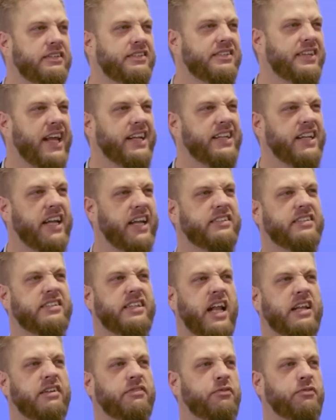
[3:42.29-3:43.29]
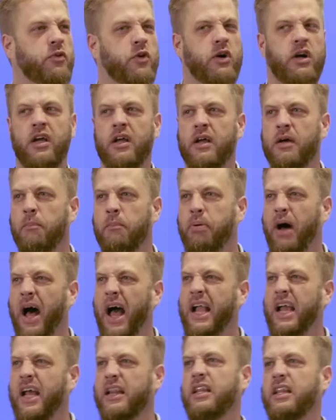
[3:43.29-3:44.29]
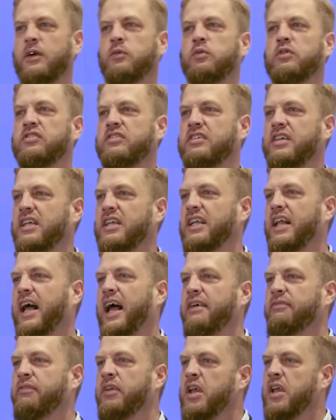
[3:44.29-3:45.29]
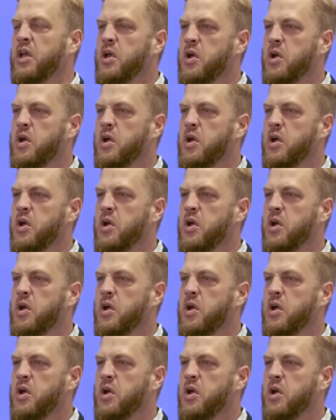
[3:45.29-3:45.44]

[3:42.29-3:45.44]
This is like 1994. Pac, I think, was still alive.